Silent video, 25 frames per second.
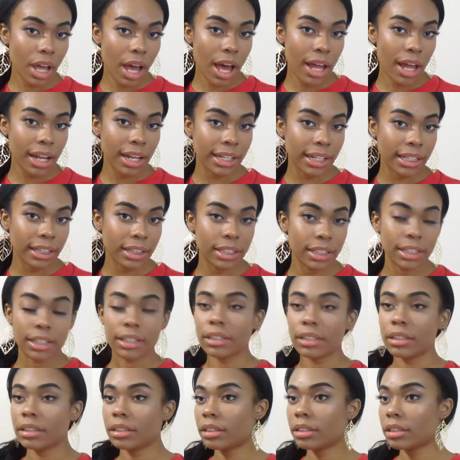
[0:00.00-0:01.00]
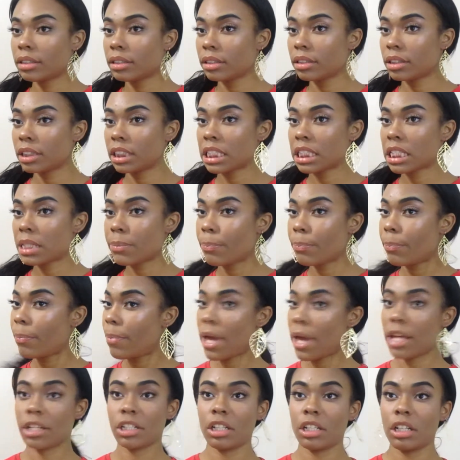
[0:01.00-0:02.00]
I like these,
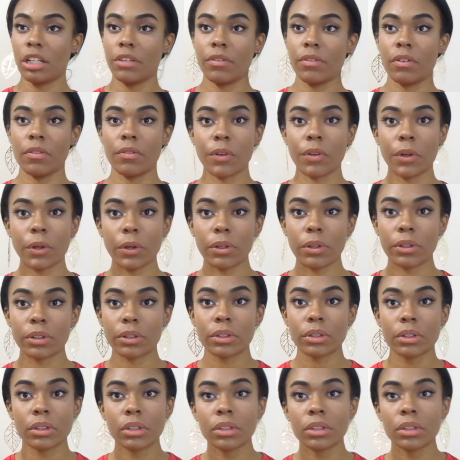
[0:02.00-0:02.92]
especially for fall.